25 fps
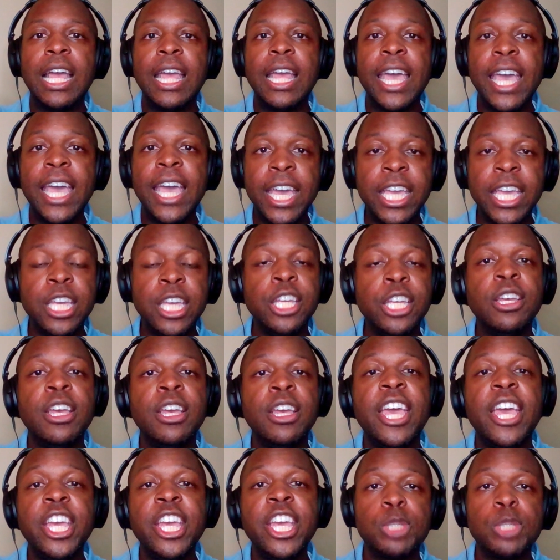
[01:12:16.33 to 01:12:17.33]
"Hey,
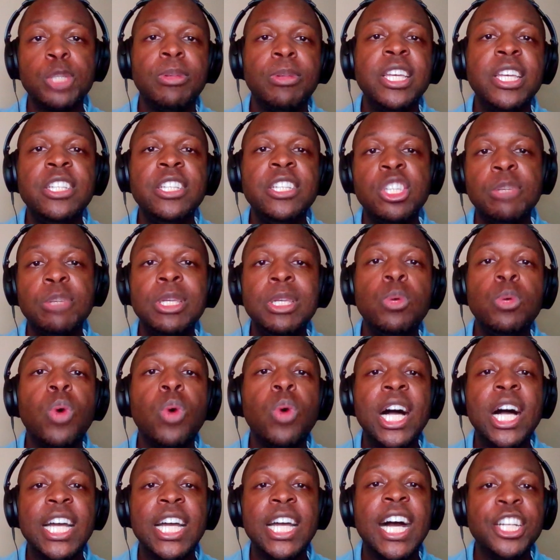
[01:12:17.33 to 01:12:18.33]
explain to me
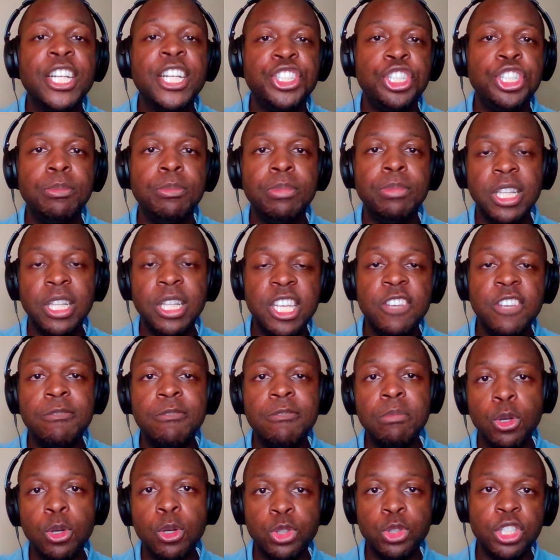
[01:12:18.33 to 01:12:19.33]
why I should believe
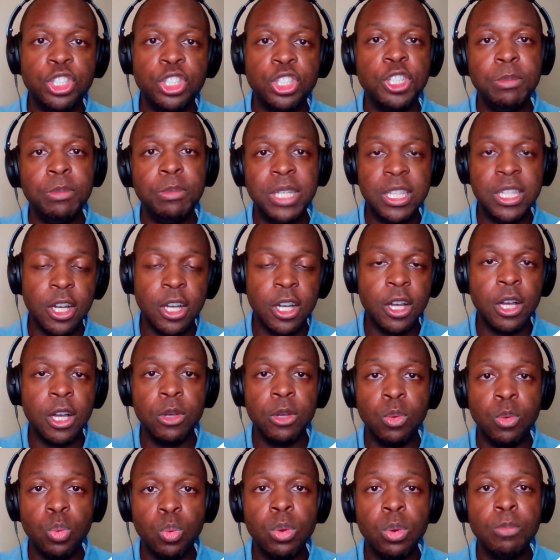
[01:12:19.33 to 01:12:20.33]
Moses should be the
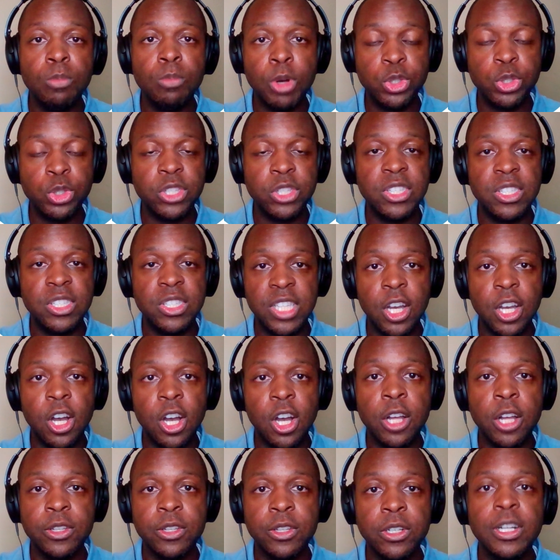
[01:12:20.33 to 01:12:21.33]
Moses is the
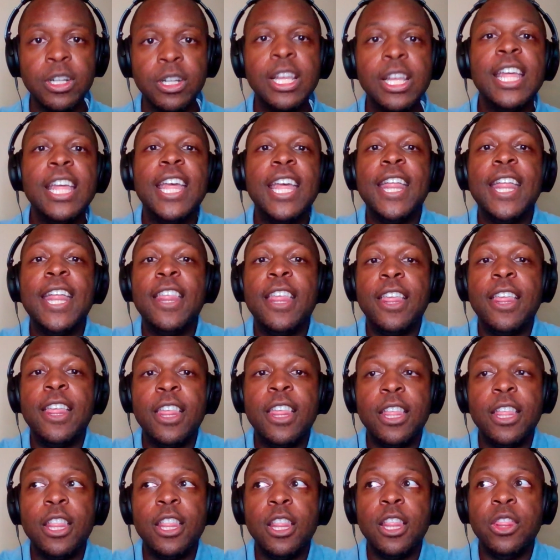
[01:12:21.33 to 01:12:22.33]
author,"
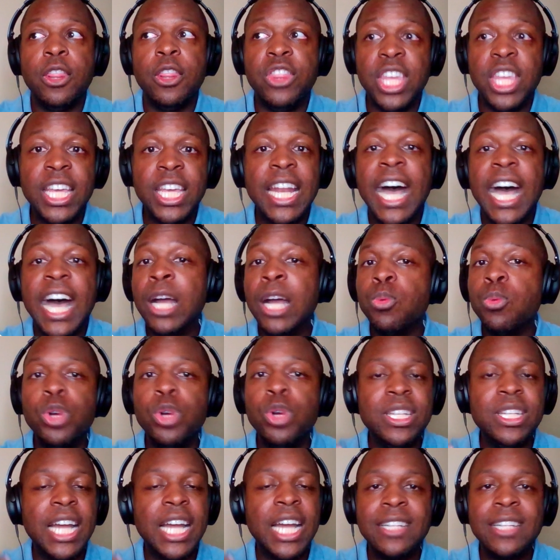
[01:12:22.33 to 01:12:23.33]
then I
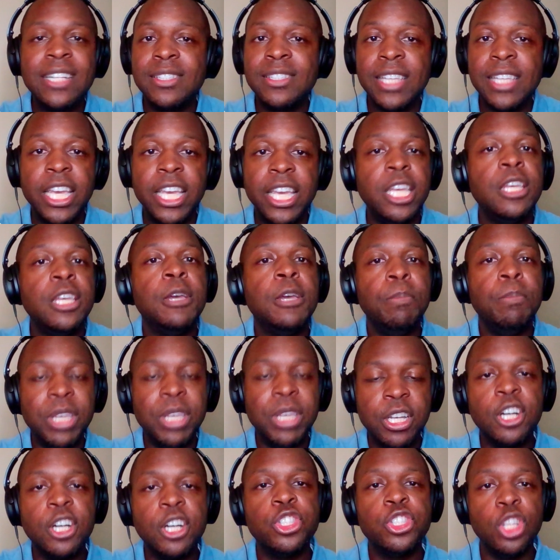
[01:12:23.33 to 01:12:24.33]
would not say
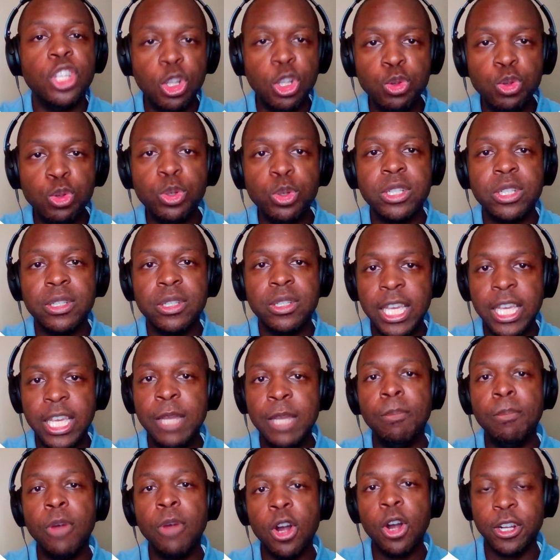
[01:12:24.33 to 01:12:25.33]
because Luke
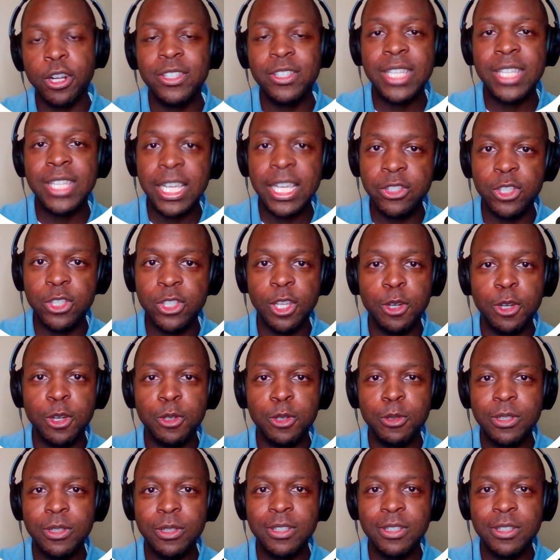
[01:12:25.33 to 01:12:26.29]
and Mark said so.